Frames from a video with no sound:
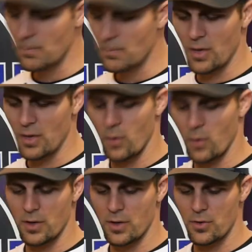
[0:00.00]
I know I want
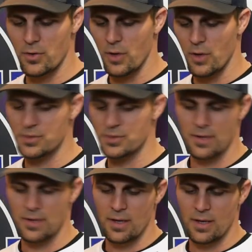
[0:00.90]
to do those.
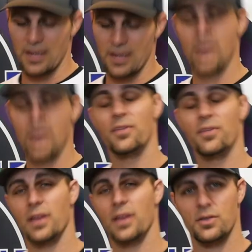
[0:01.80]
Again,
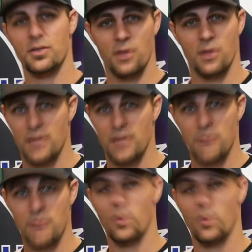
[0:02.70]
filling out start times,
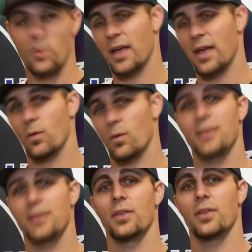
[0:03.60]
or that can wait till
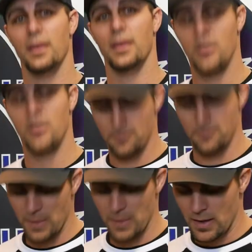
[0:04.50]
the end.
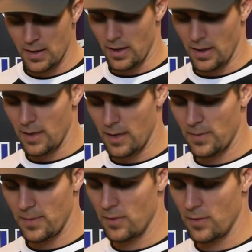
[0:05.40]
And
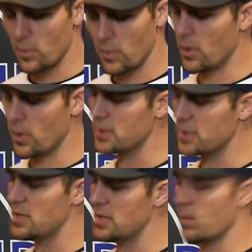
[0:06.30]
then we're going on to
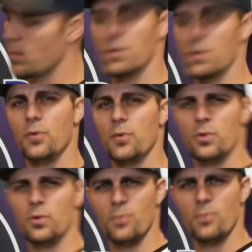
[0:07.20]
teamwork. So after
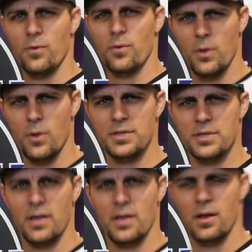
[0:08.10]
we're focusing
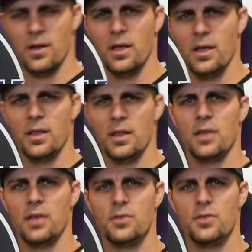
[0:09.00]
on the
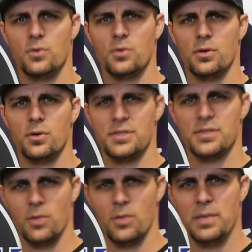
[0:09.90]
individual skill
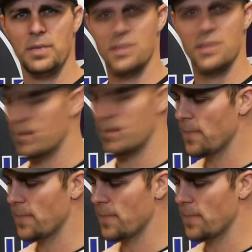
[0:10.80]
piece of it,